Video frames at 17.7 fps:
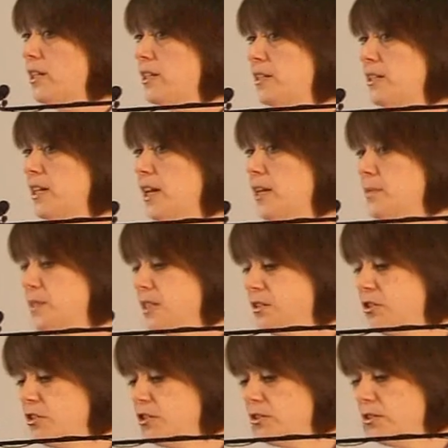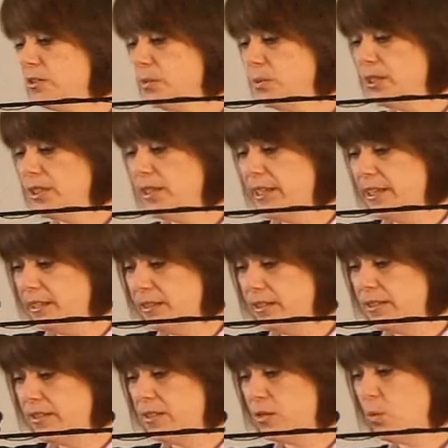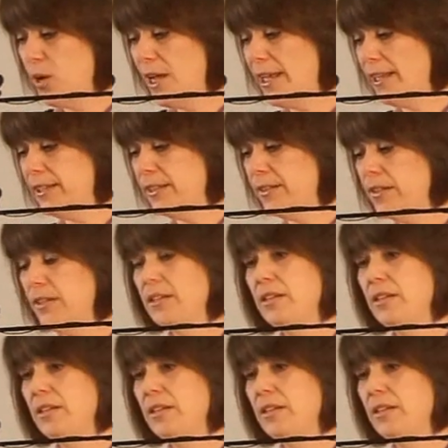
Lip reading: you, at times I struggled with guilt as well.